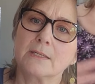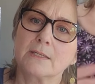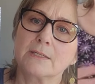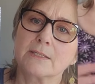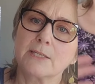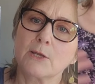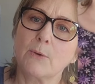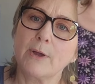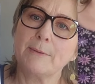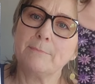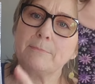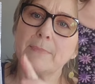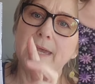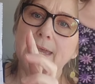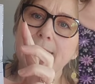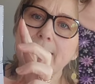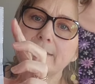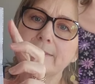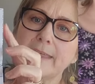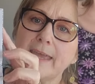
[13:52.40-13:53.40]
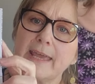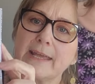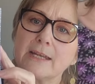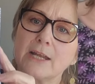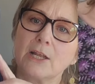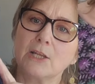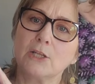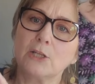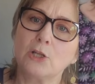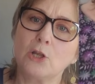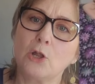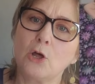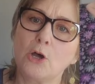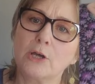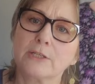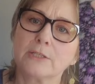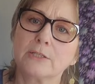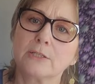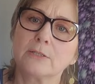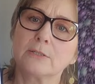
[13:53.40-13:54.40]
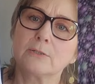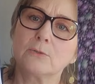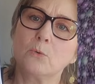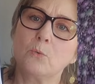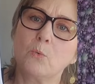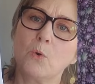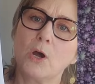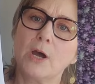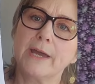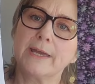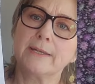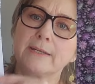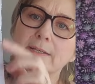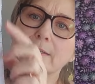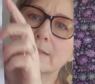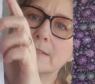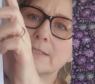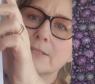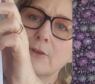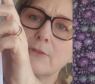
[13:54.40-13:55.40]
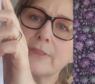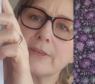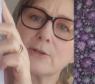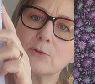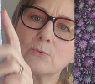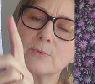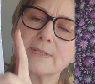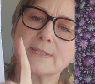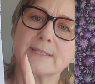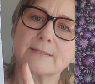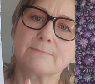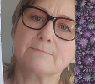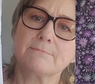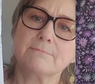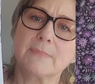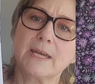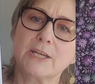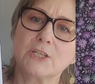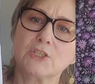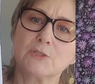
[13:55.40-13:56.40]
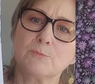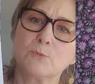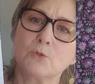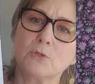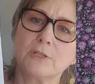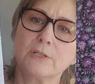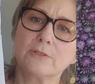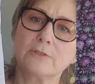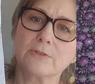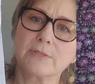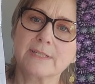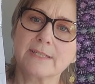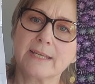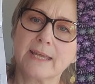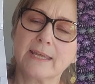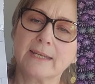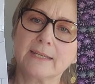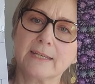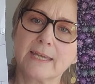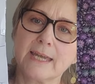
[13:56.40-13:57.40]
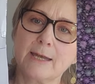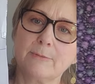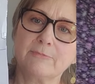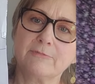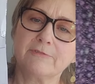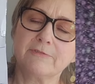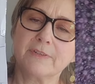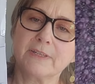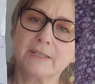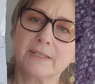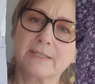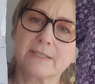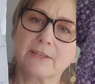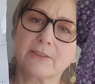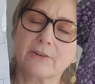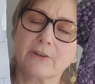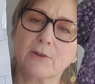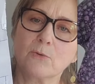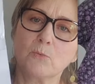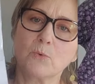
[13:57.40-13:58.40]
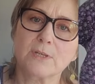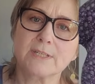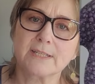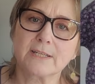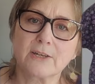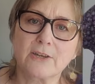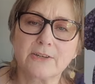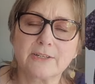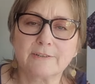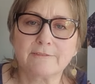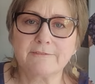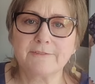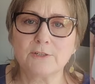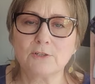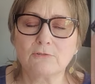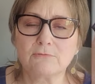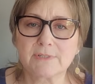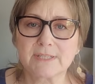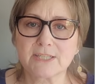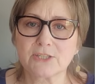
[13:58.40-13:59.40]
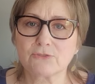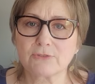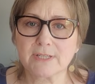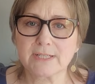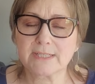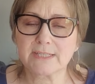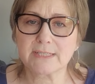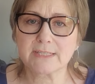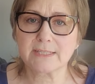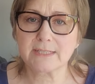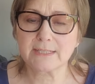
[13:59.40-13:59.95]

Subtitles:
So I made that a lot wider so that it was much more loose and comfy, so that I wasn't going to feel restricted